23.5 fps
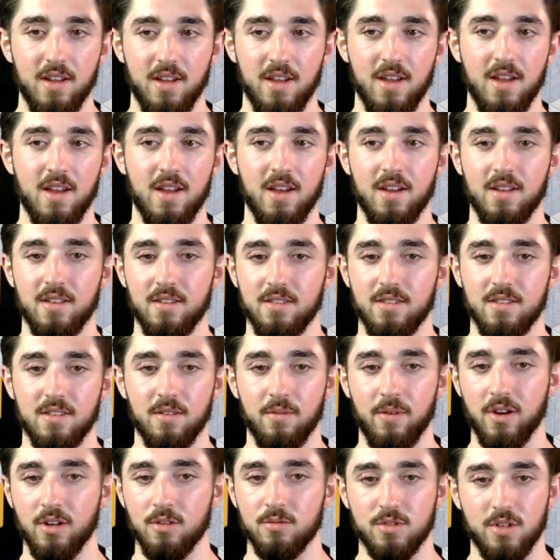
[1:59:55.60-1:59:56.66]
and the
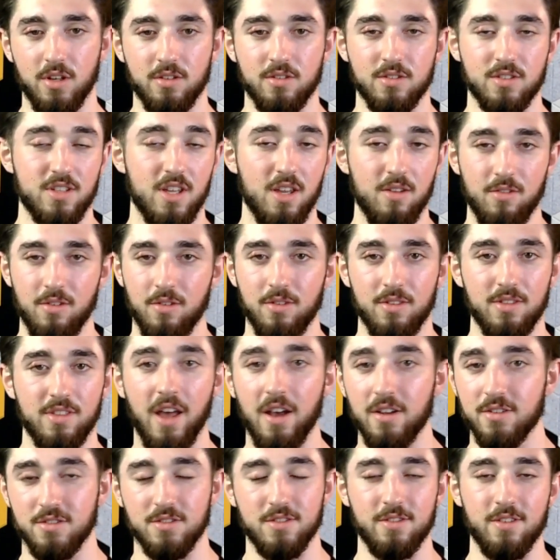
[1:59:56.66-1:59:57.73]
random strangers gave you
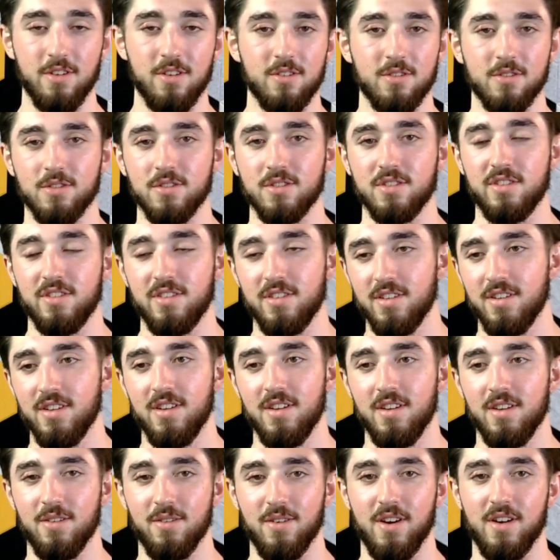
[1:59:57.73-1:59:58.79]
thousands of dollars,
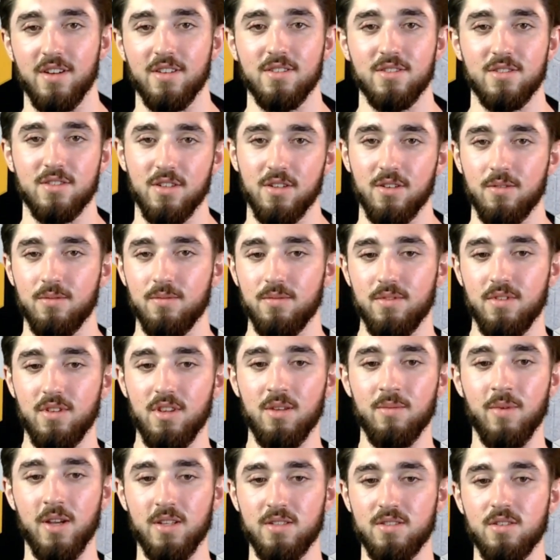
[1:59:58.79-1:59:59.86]
right? So they might